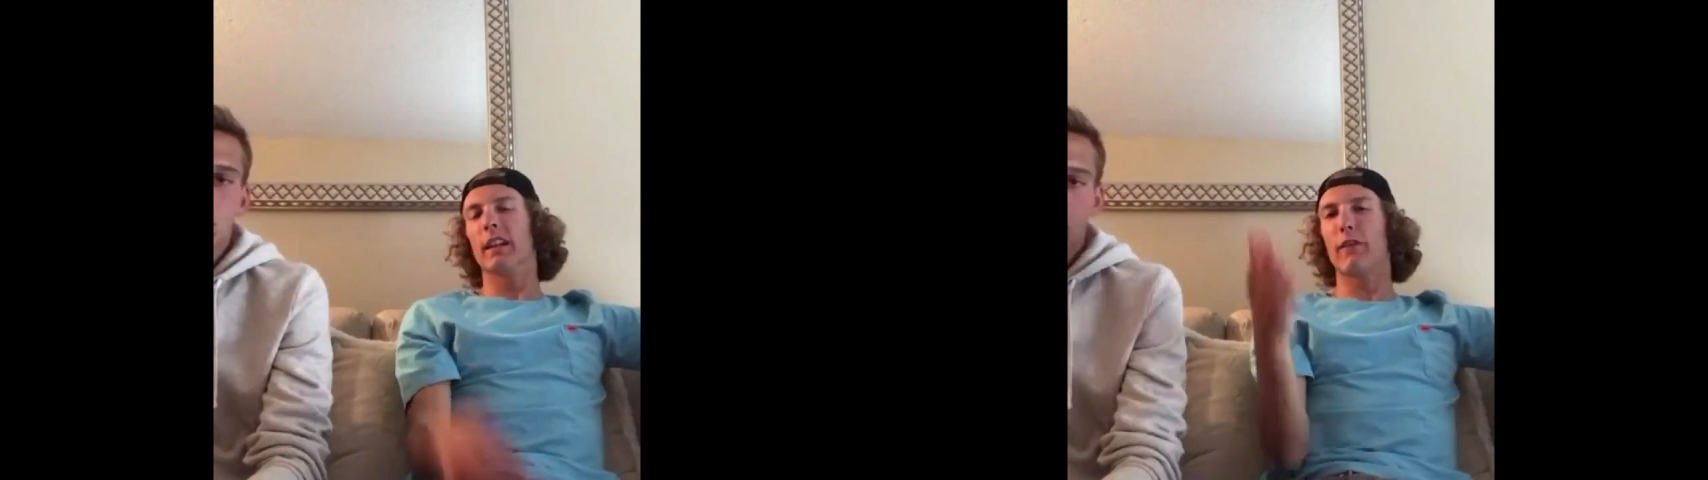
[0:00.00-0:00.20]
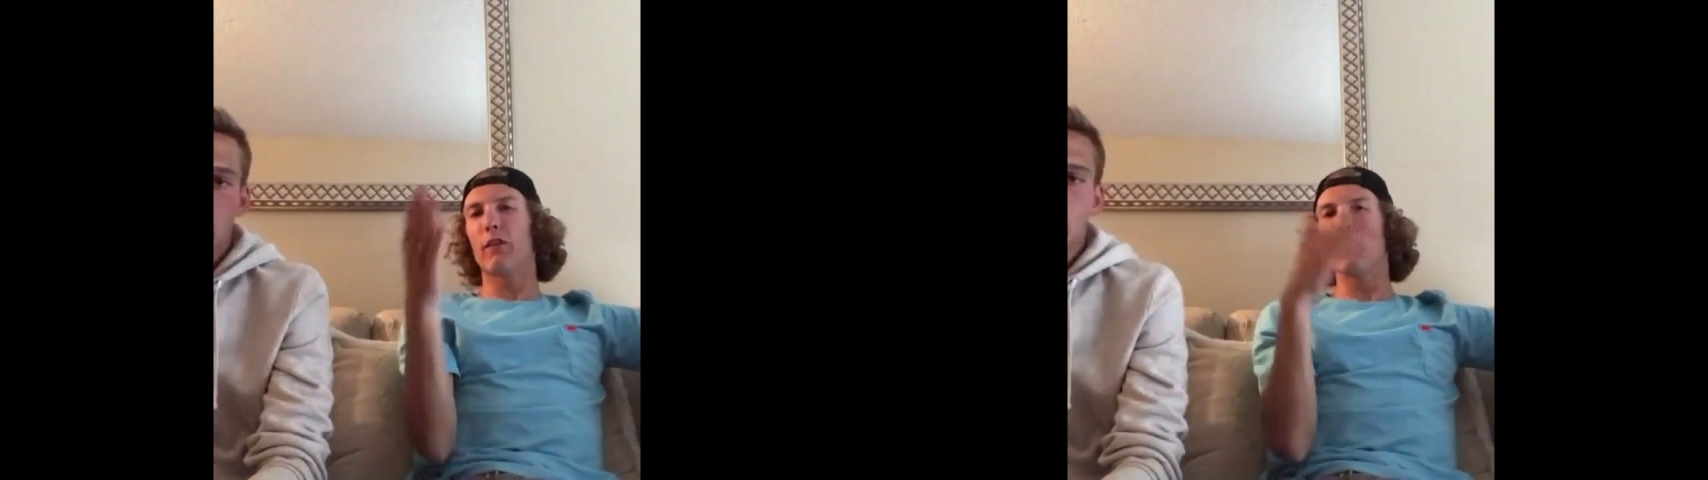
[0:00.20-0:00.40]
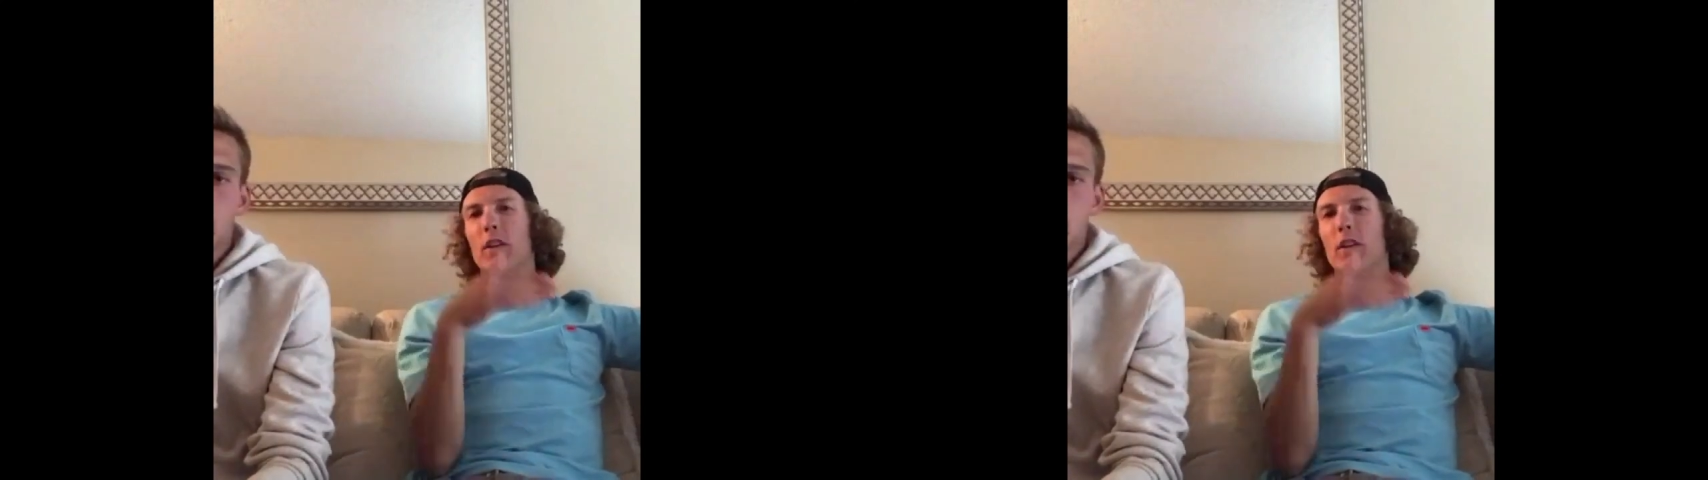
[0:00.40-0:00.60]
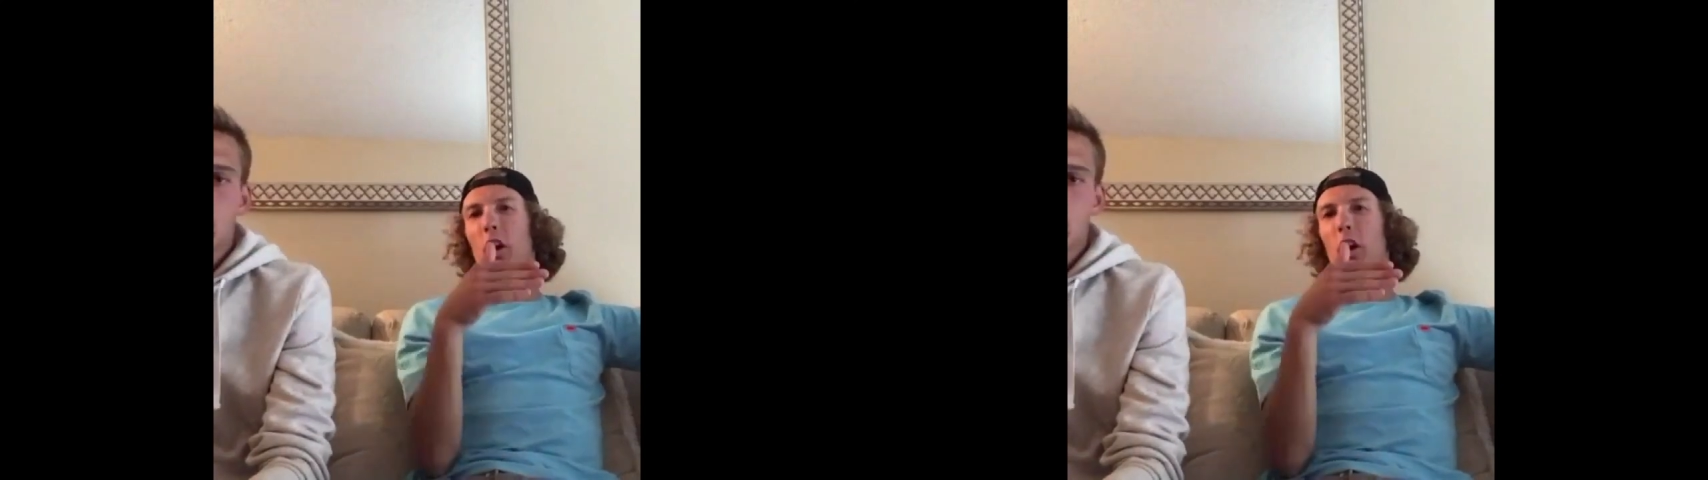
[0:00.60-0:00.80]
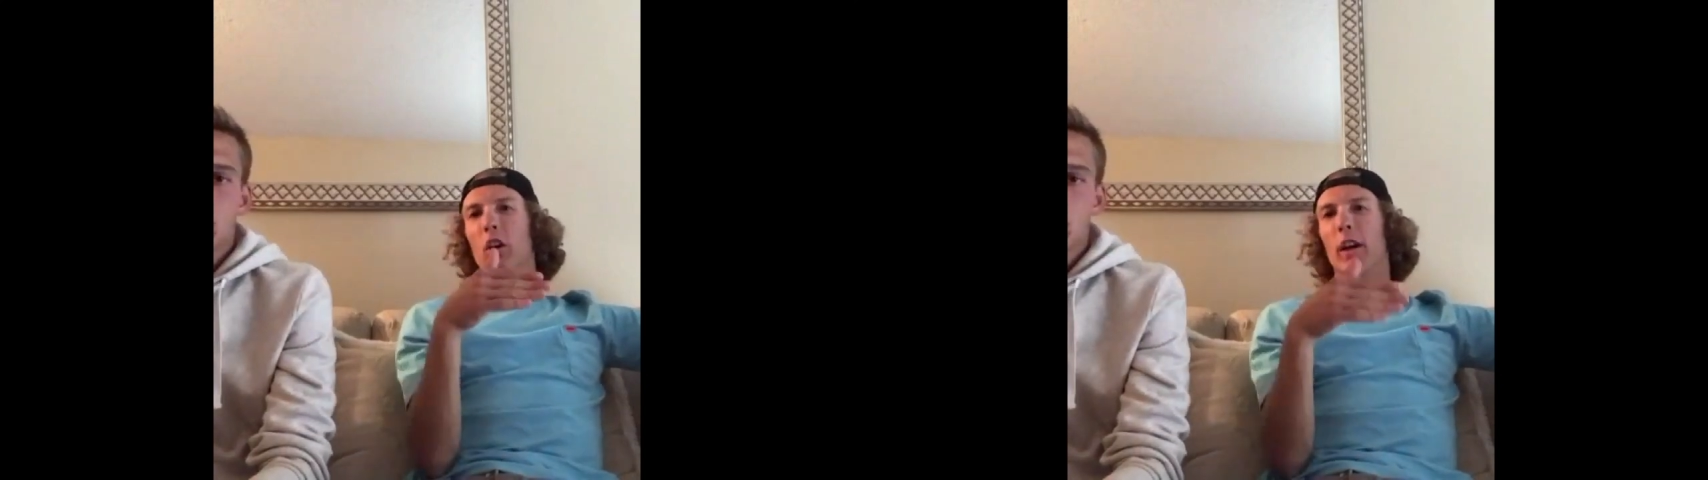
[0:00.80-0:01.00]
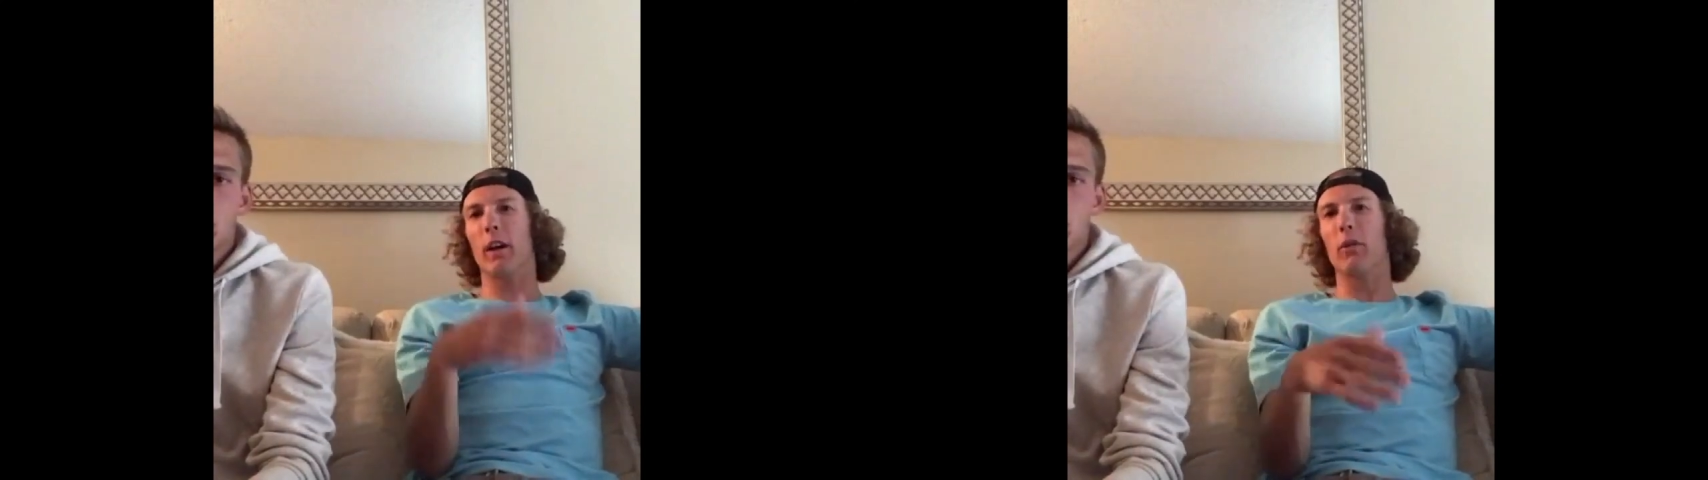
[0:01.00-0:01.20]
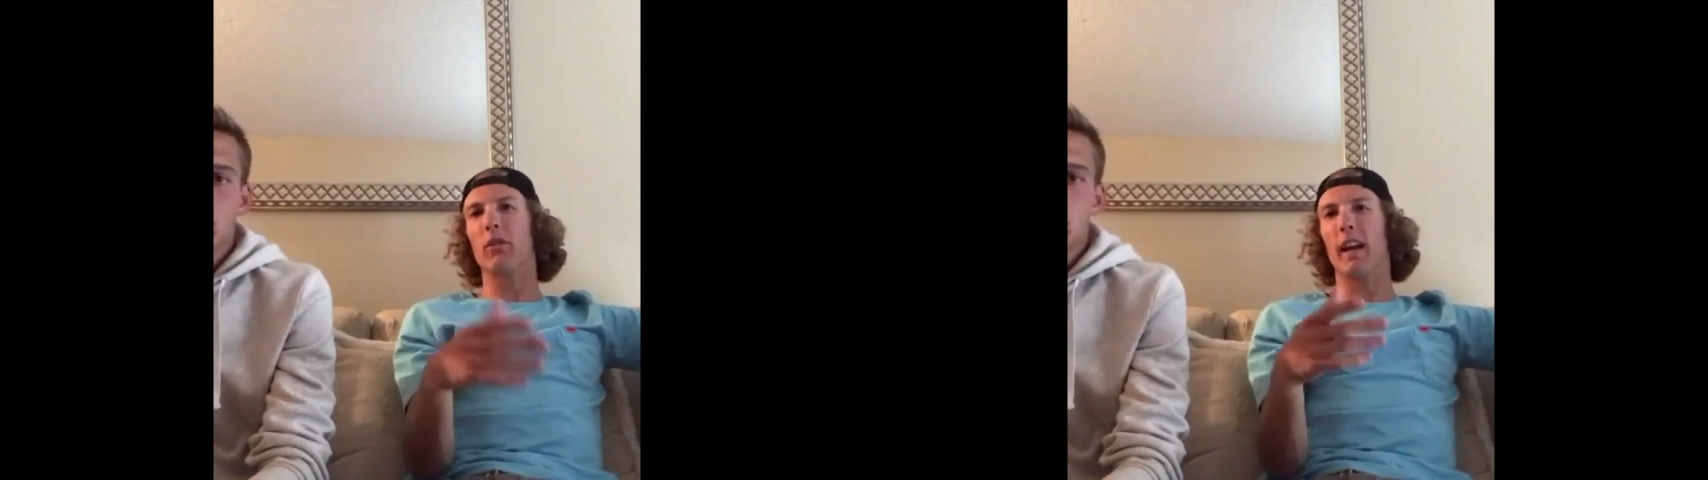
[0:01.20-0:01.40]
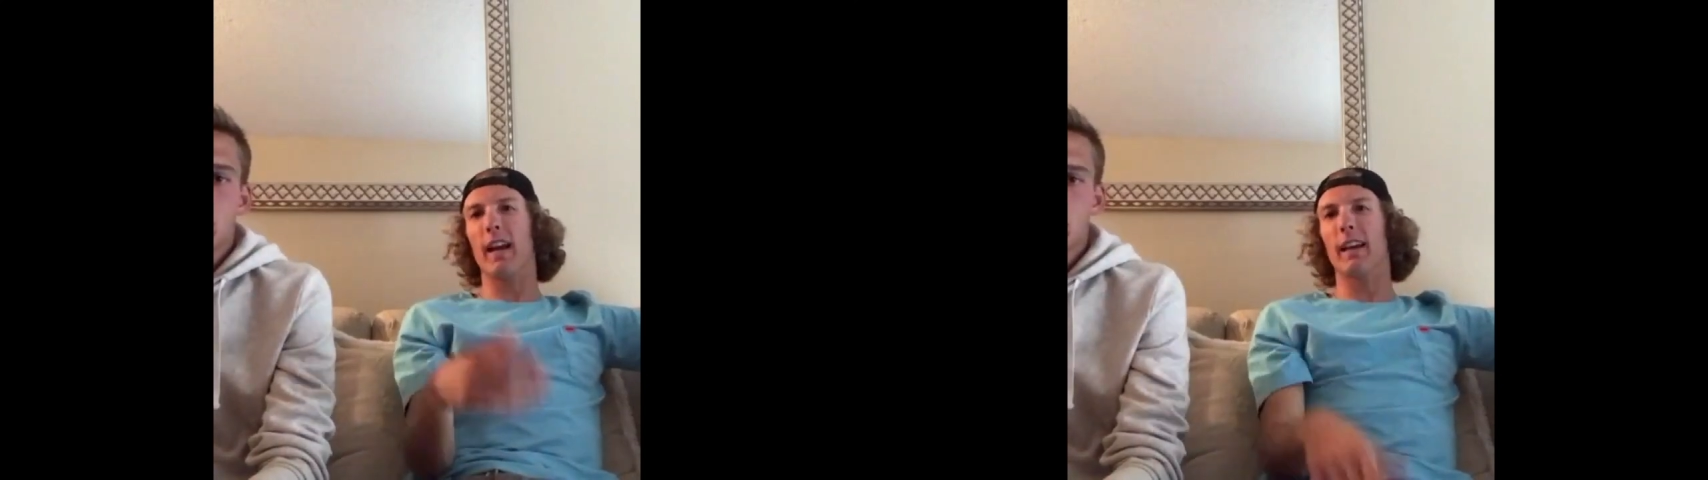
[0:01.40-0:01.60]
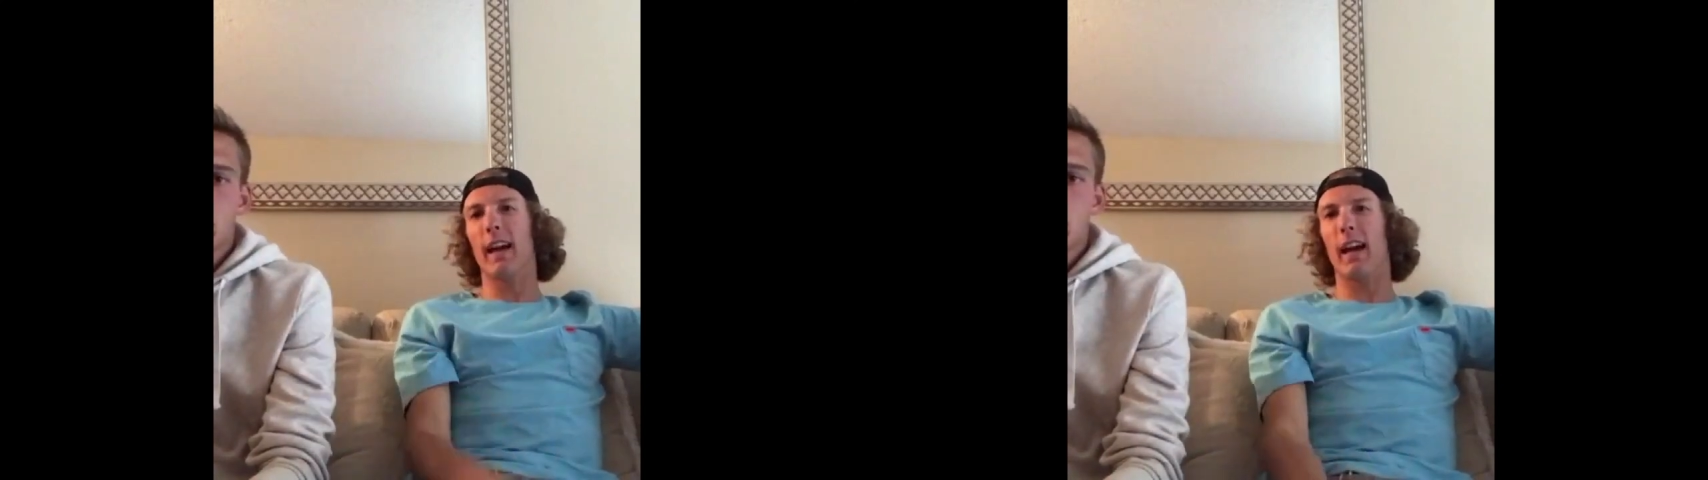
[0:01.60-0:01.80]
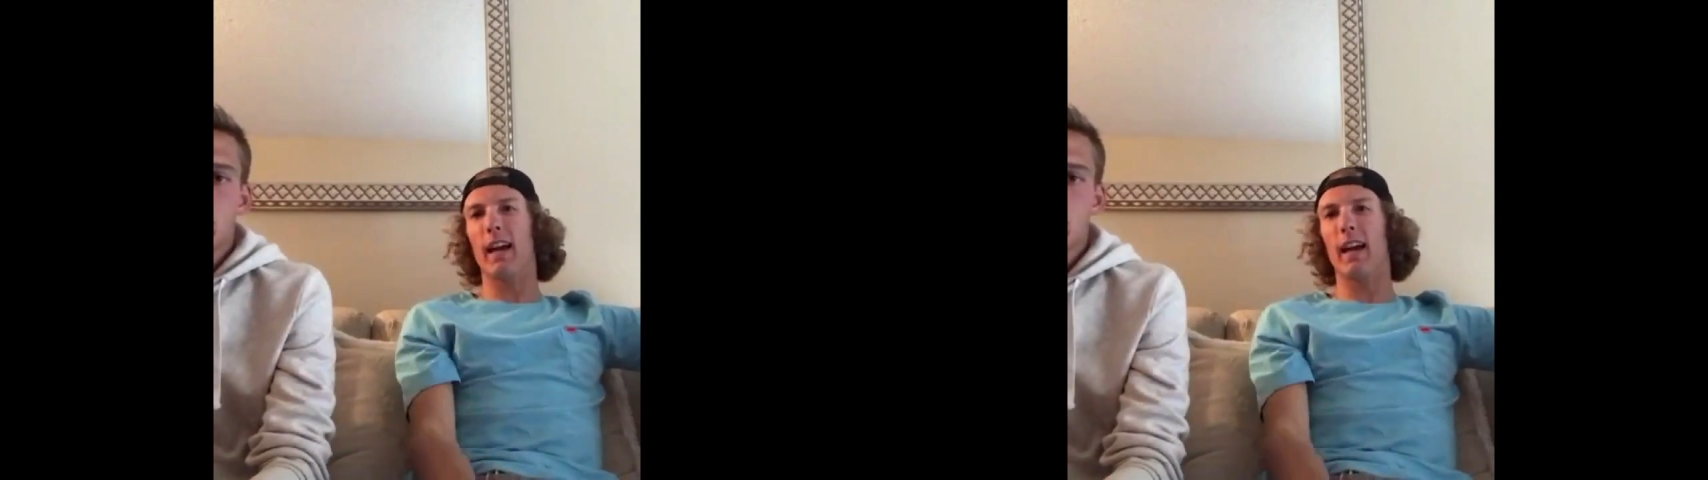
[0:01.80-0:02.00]
Like, a few months earlier, it was an
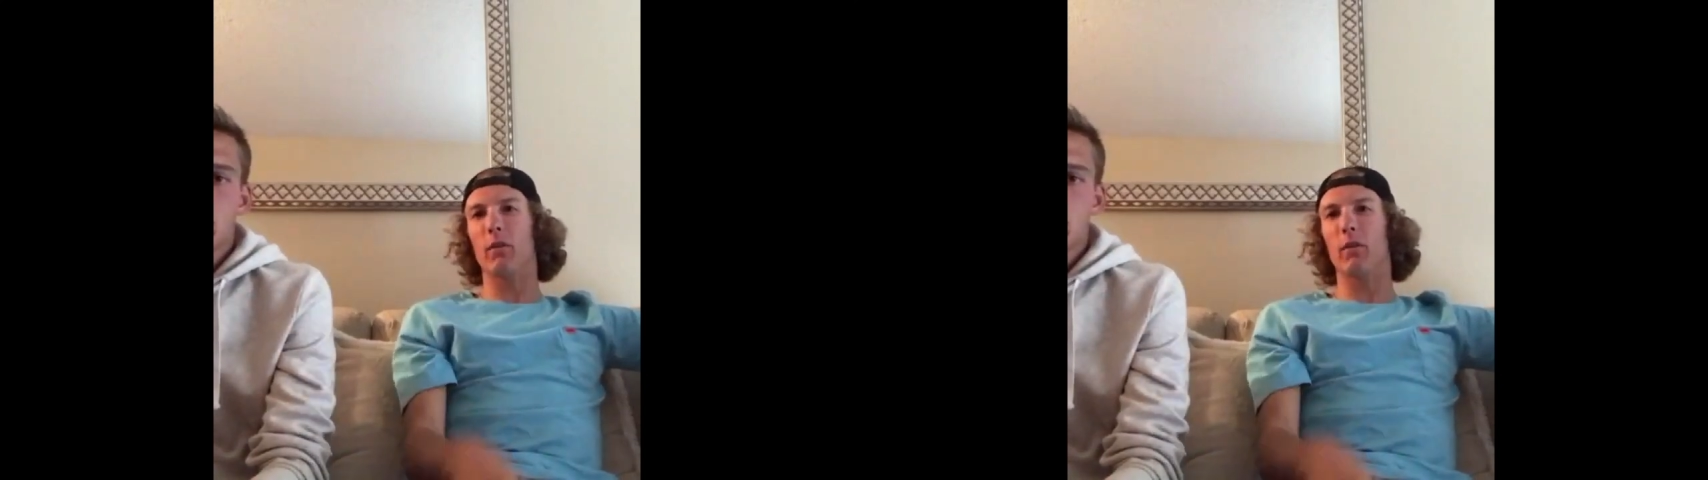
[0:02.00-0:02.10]
8K,